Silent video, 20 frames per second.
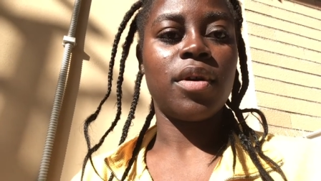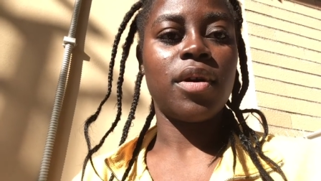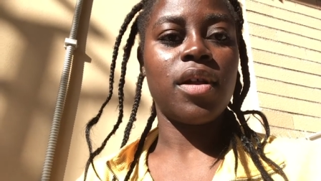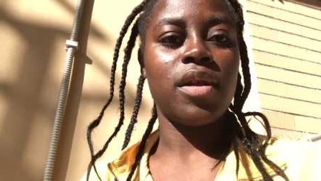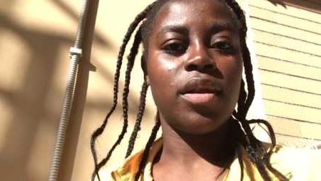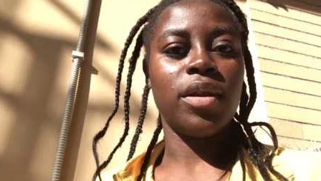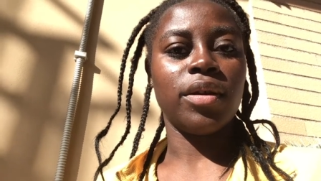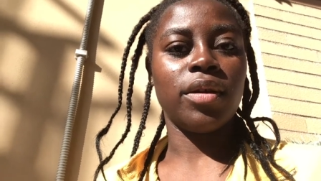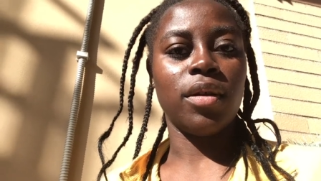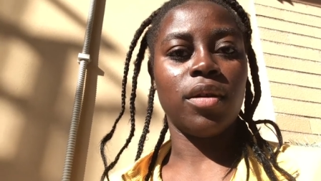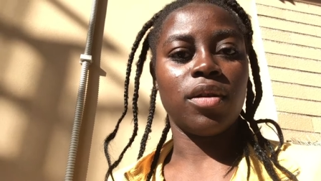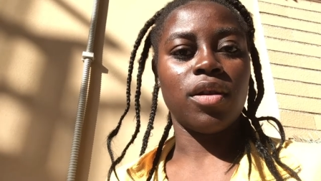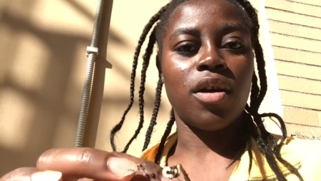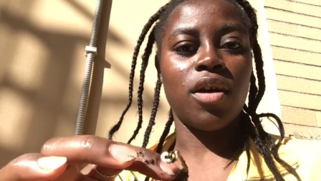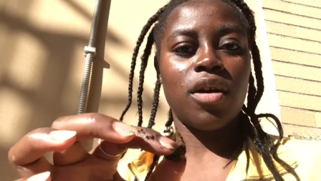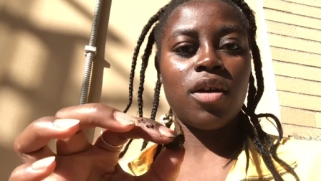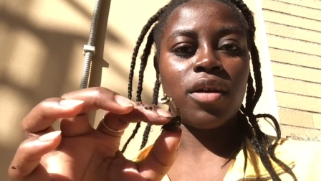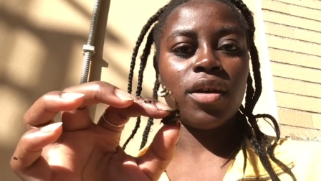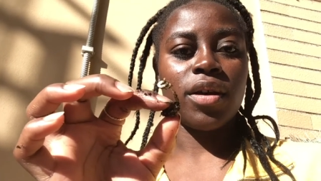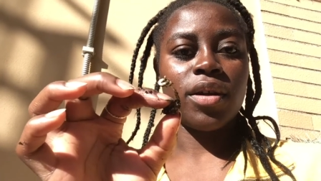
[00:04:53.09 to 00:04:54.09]
a little
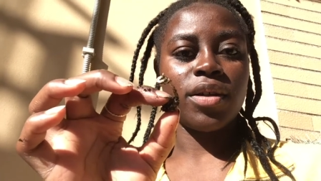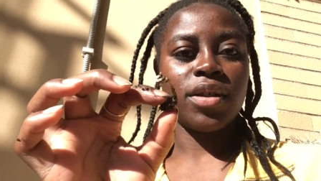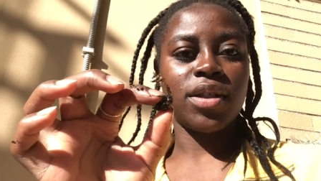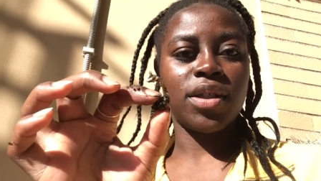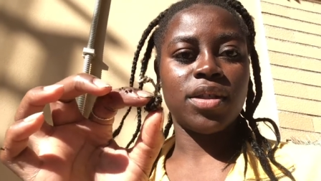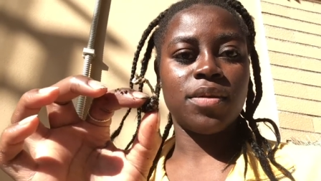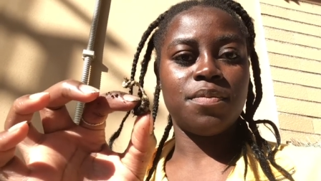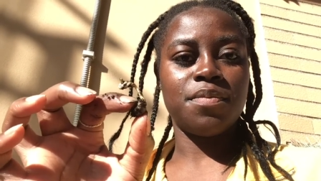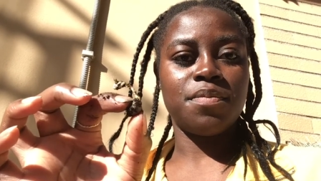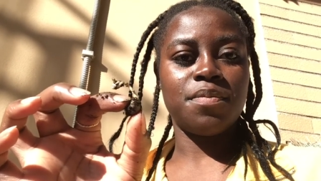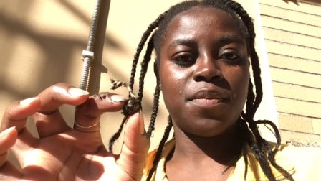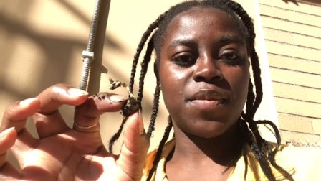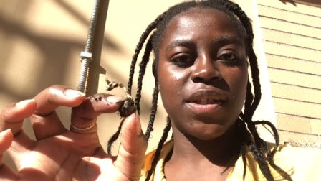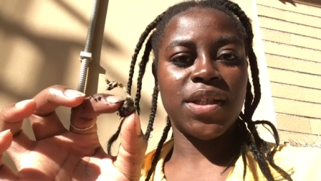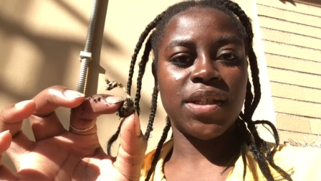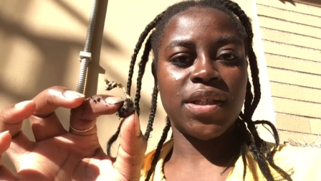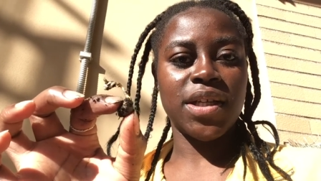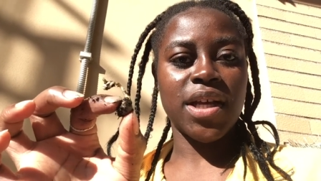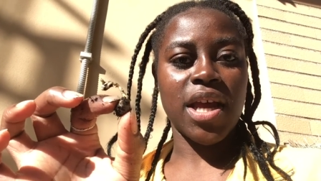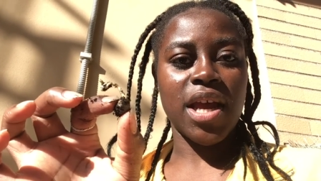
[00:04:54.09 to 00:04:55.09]
long to
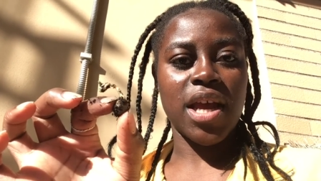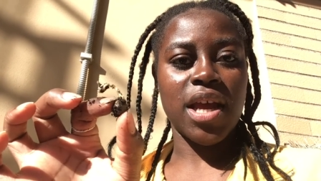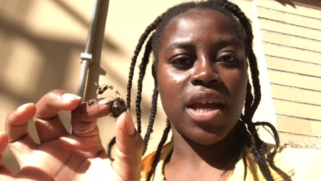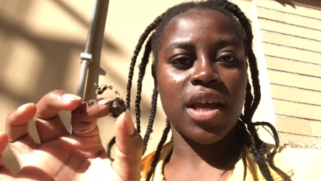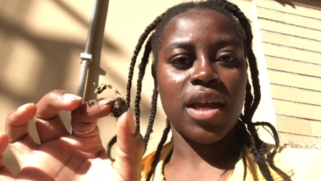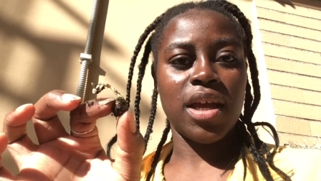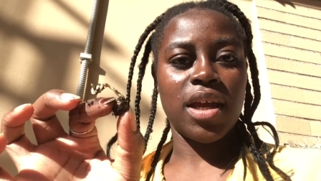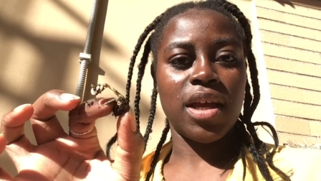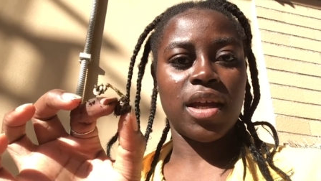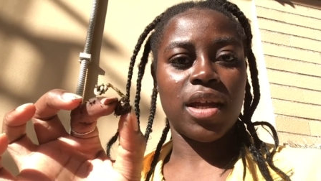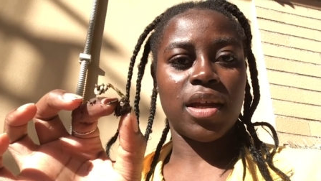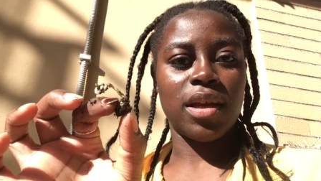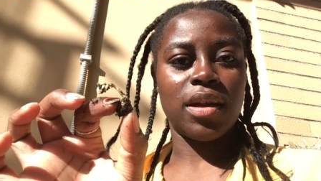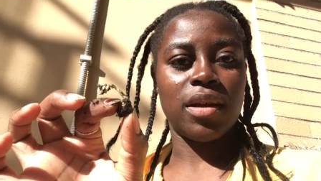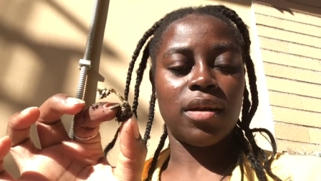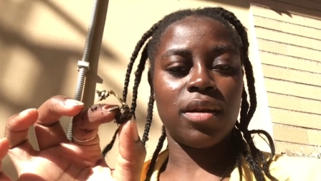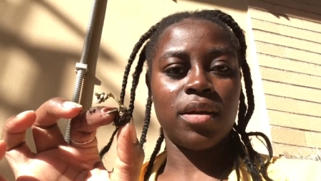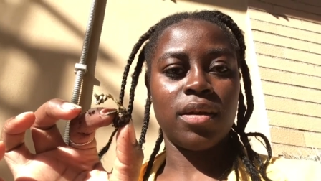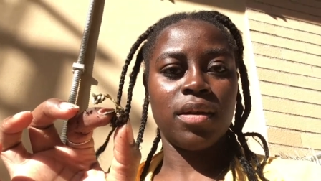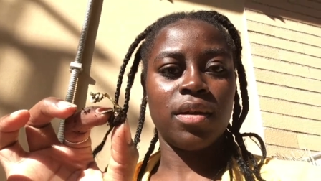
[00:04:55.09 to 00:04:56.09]
stay
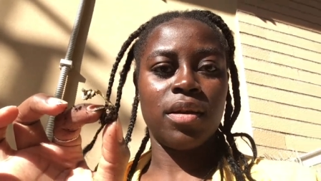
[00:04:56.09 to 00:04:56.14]
in